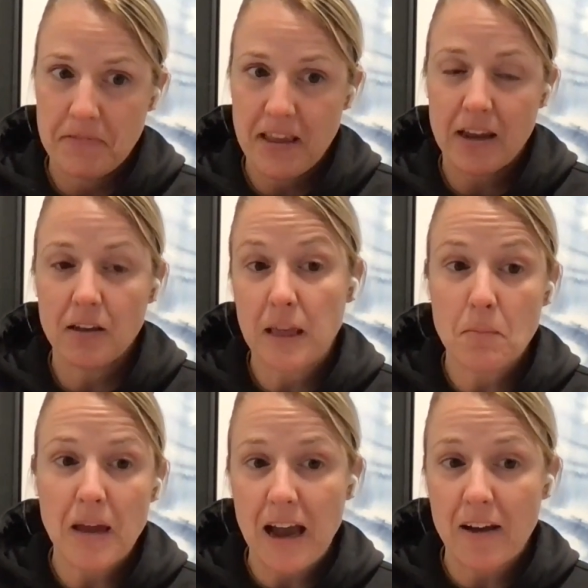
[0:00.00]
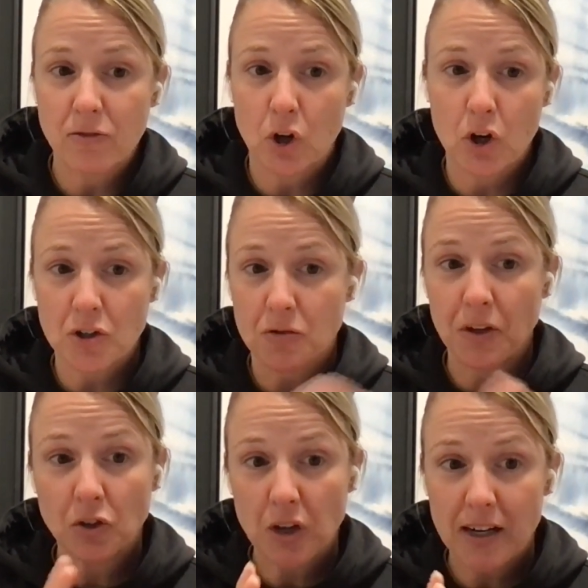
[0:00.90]
they may have large
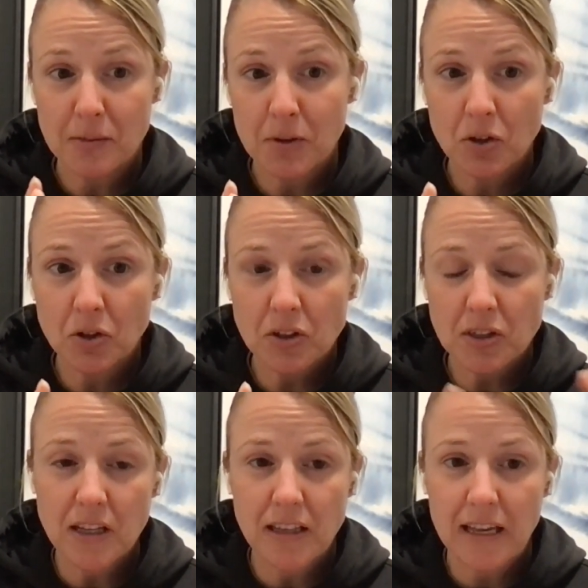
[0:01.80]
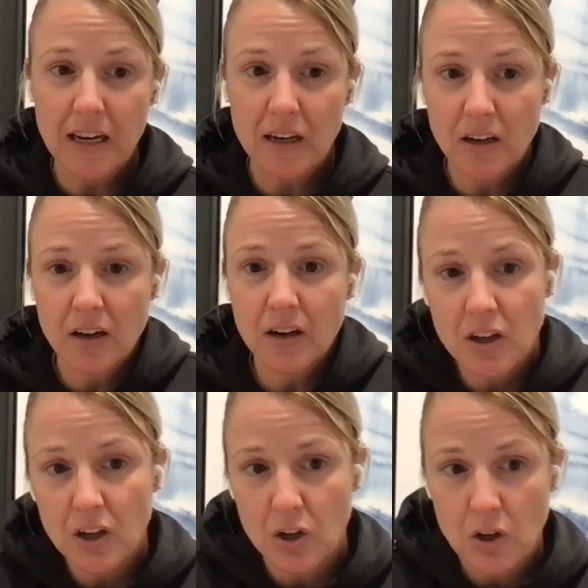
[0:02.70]
field hospitals that they can,
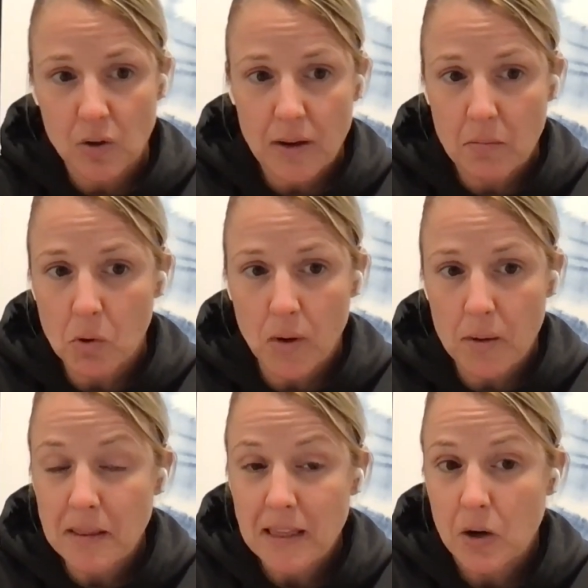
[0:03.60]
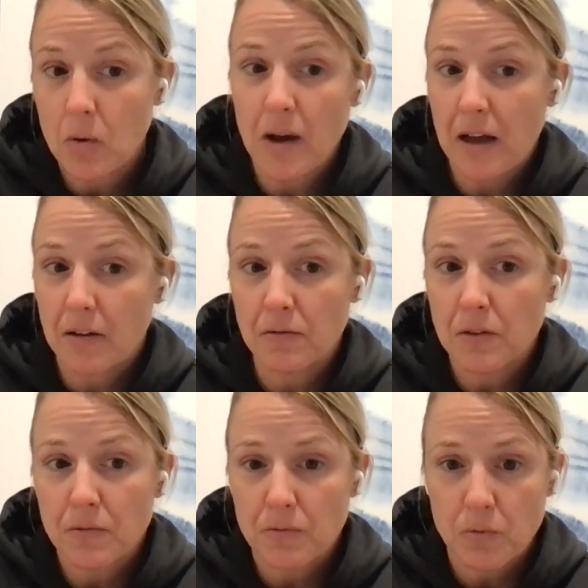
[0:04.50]
you know, employ, but they don't have
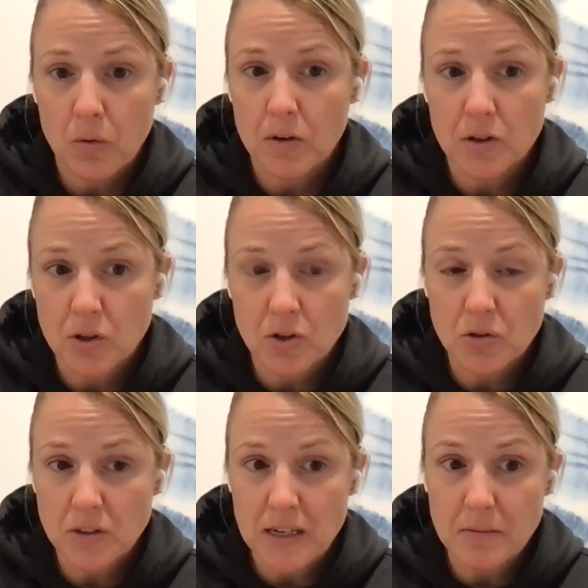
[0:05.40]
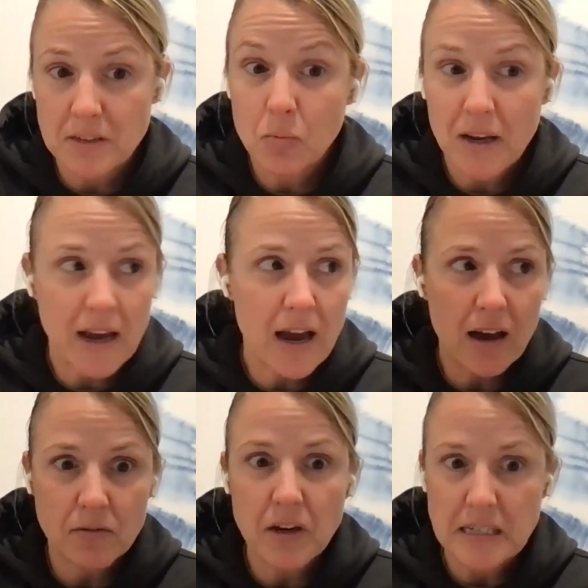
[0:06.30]
the forward surgical teams that we
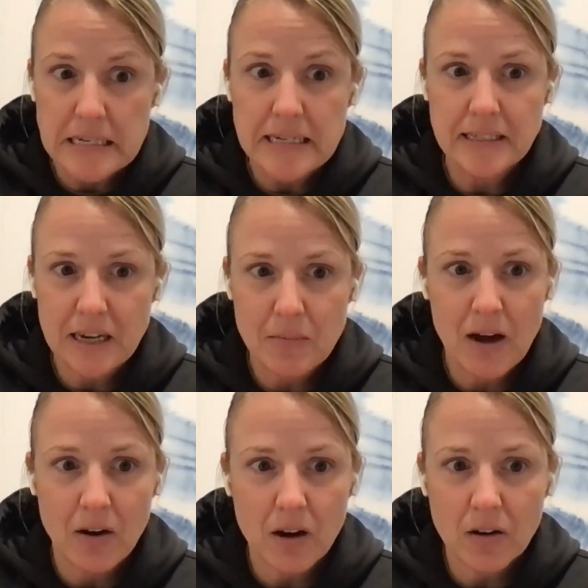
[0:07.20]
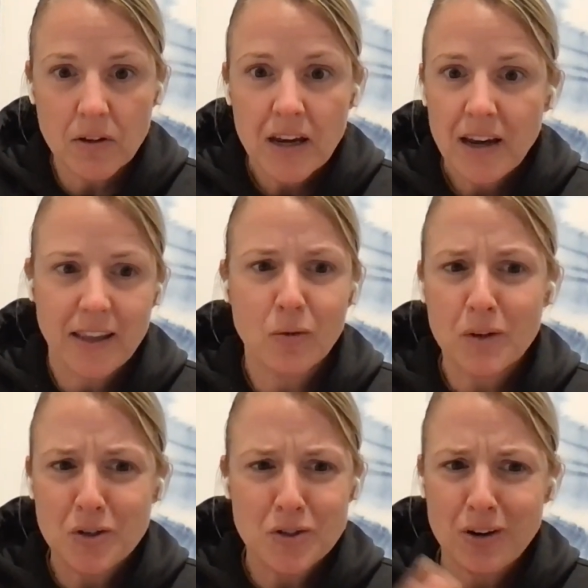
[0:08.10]
have a decent amount of. And then
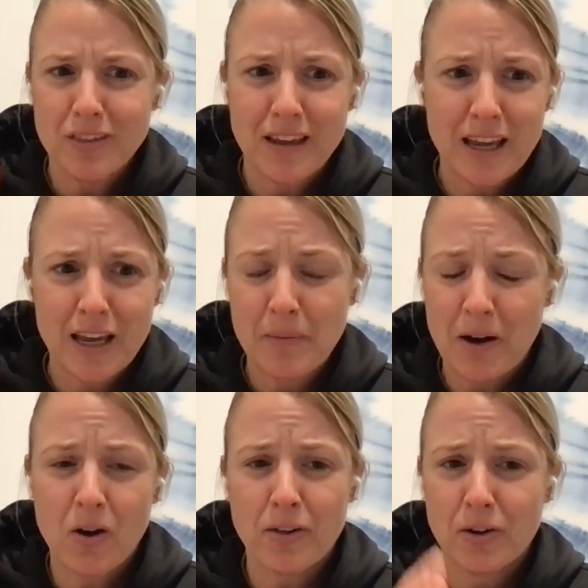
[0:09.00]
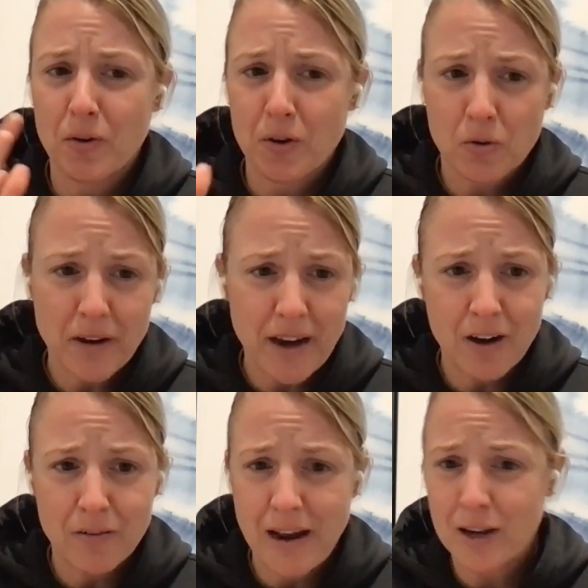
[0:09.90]
when you start thinking about all the critical
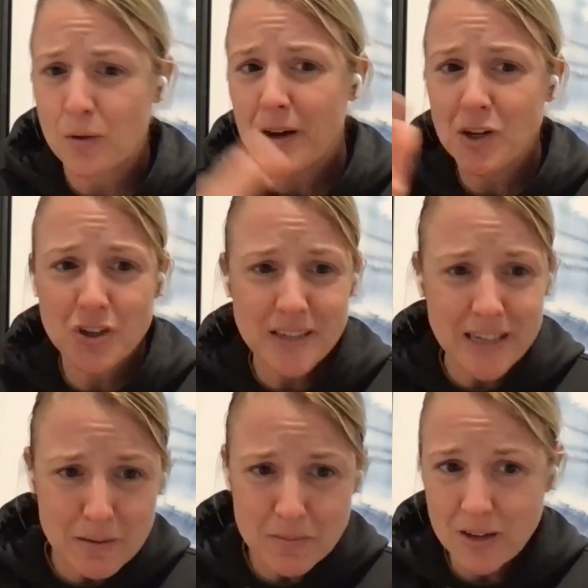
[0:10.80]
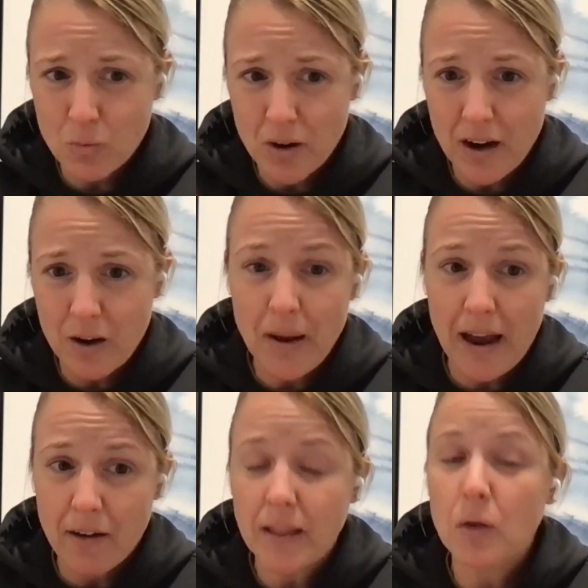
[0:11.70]
care evacuation teams and whatnot, we
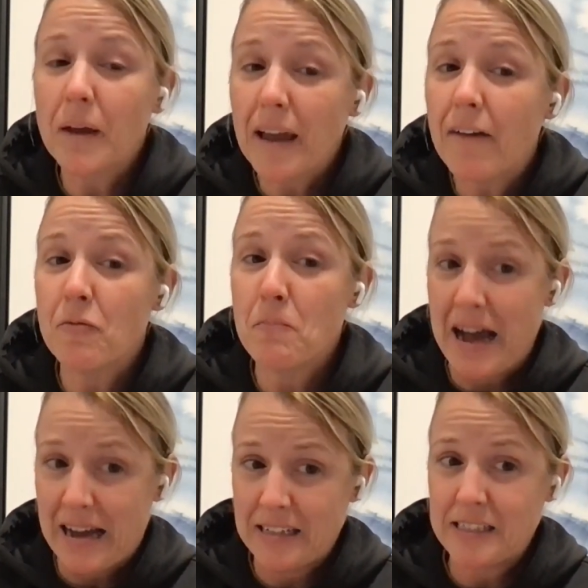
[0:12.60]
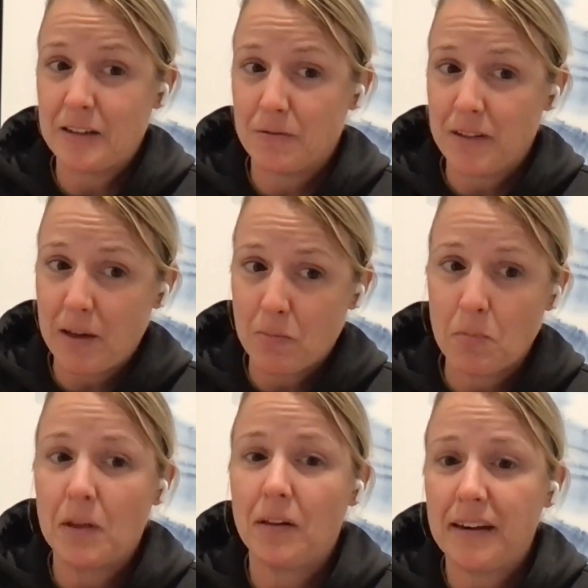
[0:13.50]
have a massive
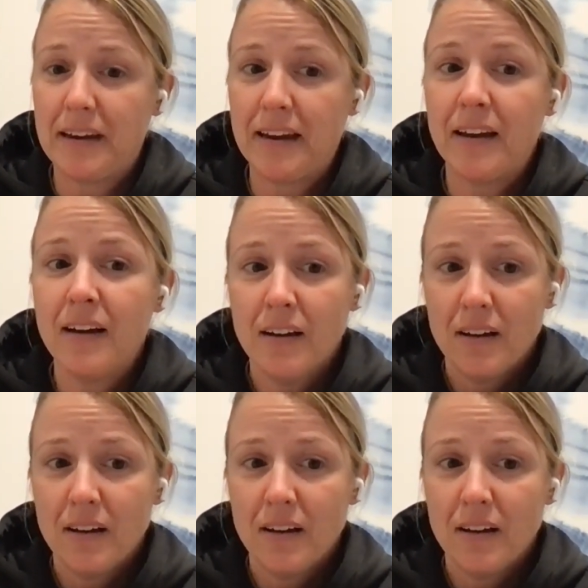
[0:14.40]
capability